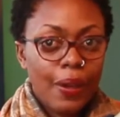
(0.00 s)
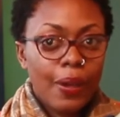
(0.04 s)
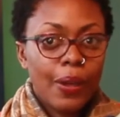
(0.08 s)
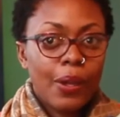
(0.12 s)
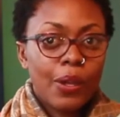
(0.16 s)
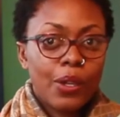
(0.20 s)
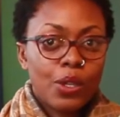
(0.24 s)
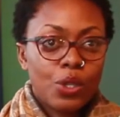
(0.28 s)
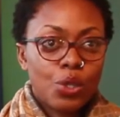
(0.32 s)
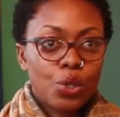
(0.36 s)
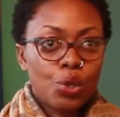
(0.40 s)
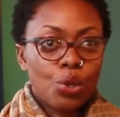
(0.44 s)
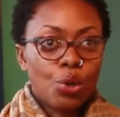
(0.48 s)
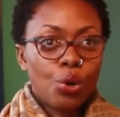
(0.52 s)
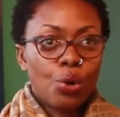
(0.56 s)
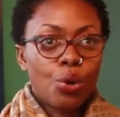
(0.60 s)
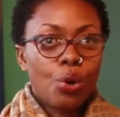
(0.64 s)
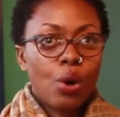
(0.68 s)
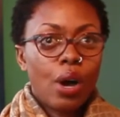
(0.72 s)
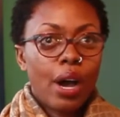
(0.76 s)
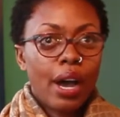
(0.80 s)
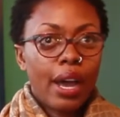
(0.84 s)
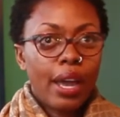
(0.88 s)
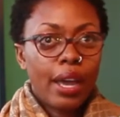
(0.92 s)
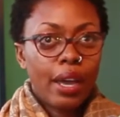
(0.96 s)
So
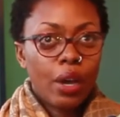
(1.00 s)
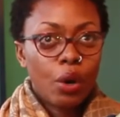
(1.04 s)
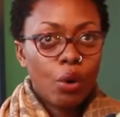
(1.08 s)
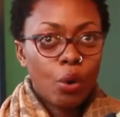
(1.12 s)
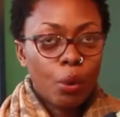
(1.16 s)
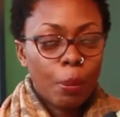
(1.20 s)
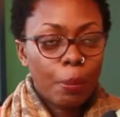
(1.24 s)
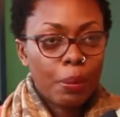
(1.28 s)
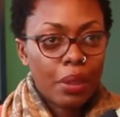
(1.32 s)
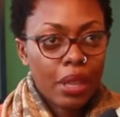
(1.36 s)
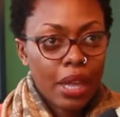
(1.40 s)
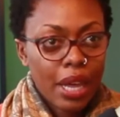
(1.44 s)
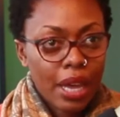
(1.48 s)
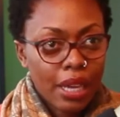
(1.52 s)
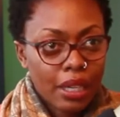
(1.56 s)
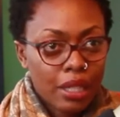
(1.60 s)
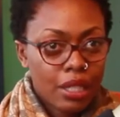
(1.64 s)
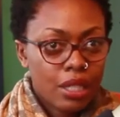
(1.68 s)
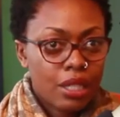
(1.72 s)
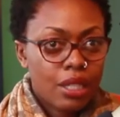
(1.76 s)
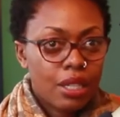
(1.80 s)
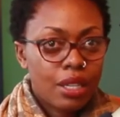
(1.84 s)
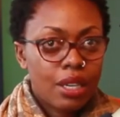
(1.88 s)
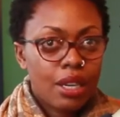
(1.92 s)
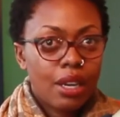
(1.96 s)
I hope that